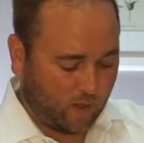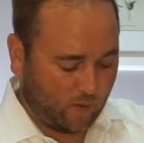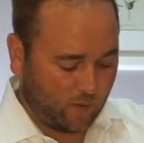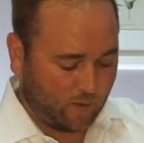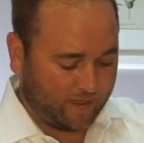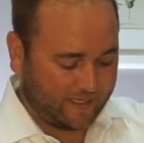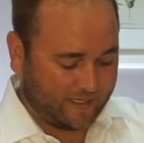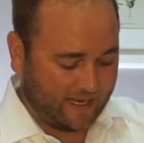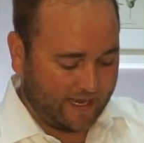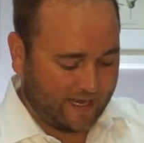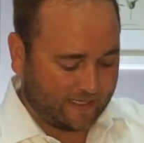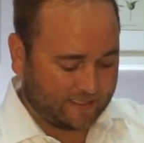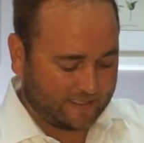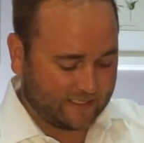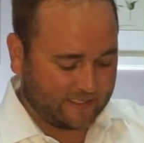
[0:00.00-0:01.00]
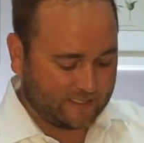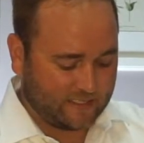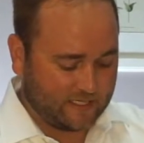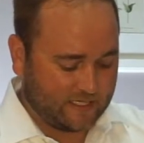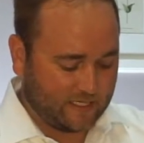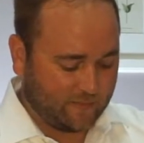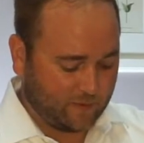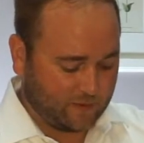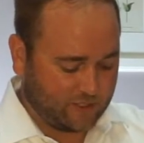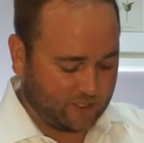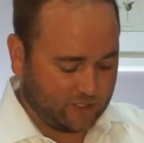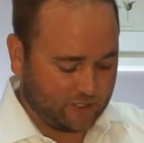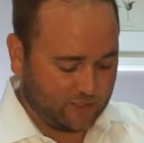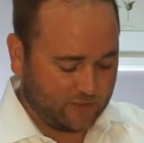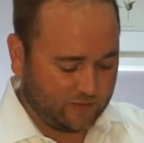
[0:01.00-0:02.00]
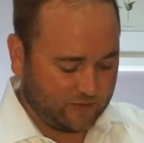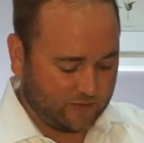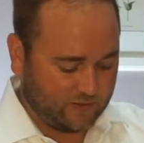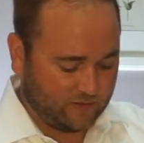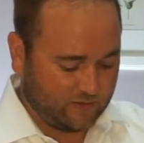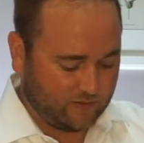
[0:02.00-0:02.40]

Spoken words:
where we can access the deeper tissues.